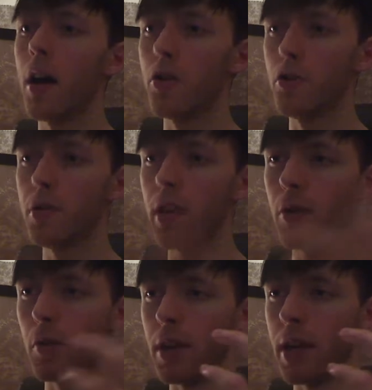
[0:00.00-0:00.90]
I'll do
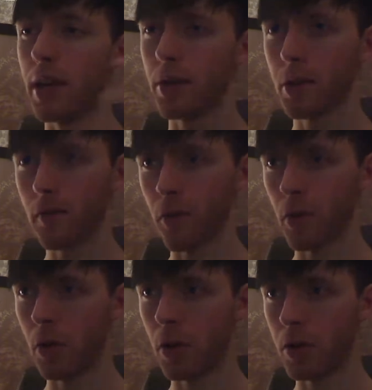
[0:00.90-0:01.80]
tarot readings
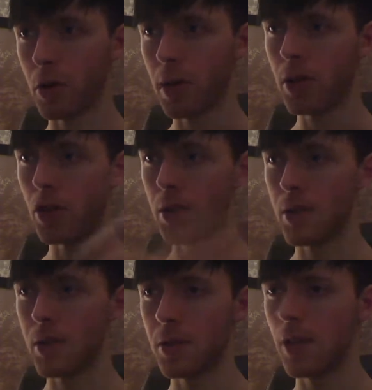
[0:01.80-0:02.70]
for
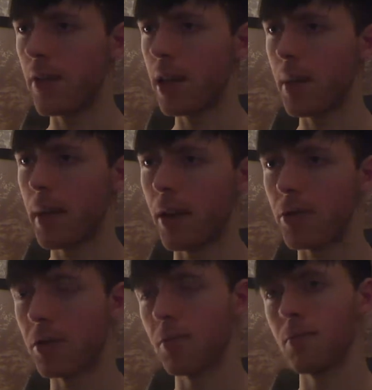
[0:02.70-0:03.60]
donations of any
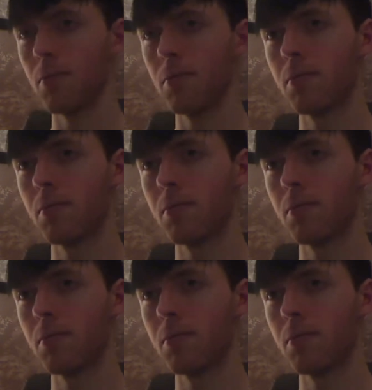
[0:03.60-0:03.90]
amount.